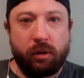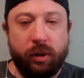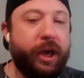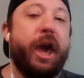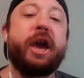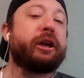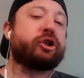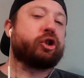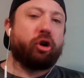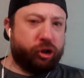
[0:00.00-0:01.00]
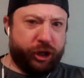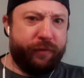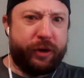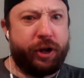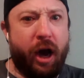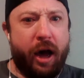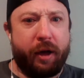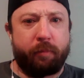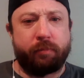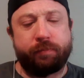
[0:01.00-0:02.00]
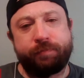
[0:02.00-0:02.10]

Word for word: King Sir Steve Keim.